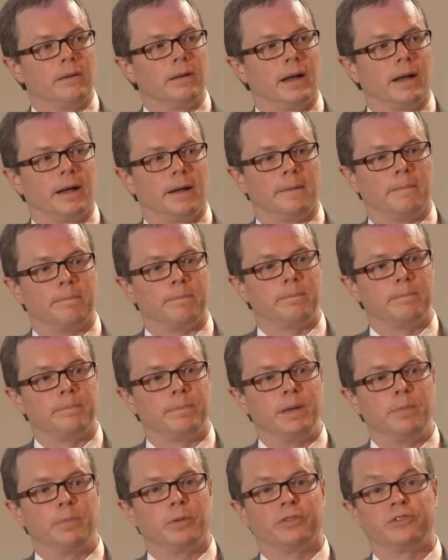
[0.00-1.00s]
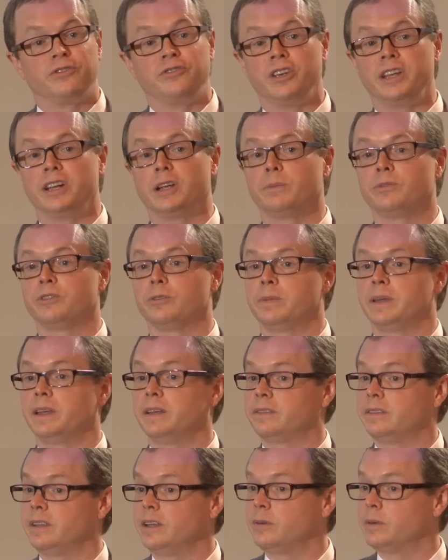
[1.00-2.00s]
genomes are
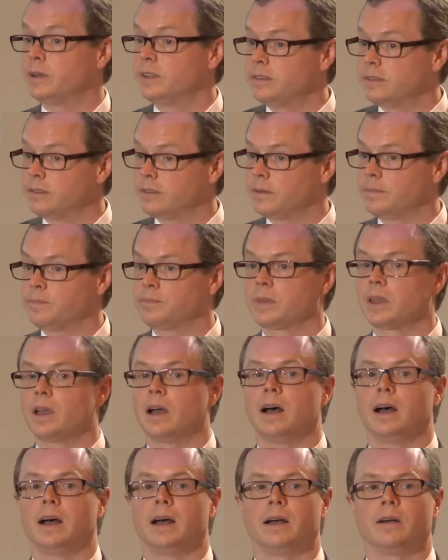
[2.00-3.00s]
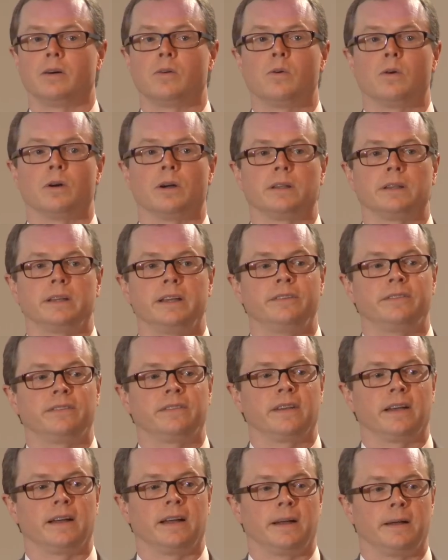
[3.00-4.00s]
being sequenced, or at
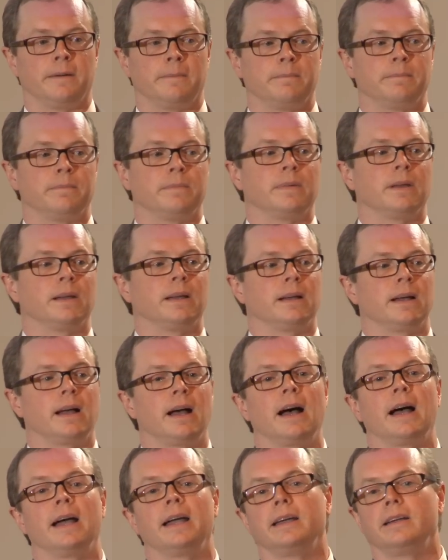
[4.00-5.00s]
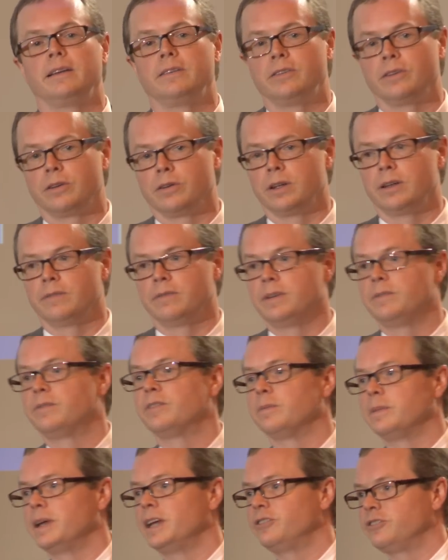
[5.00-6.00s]
least a high degree of
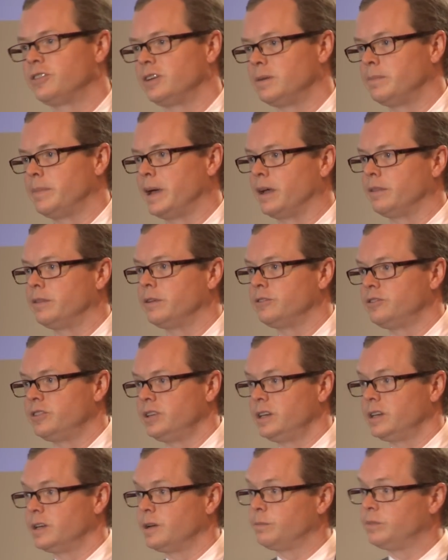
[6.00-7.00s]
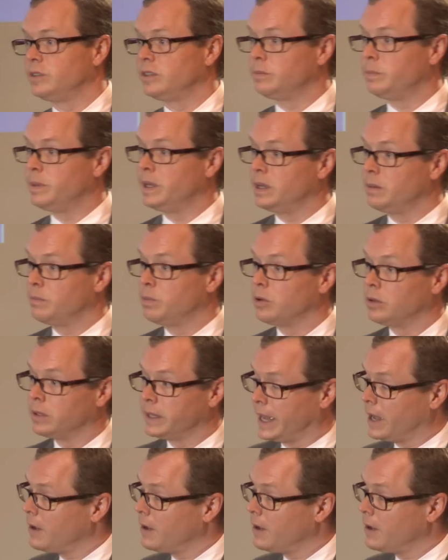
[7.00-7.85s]
information about their genomes is being pulled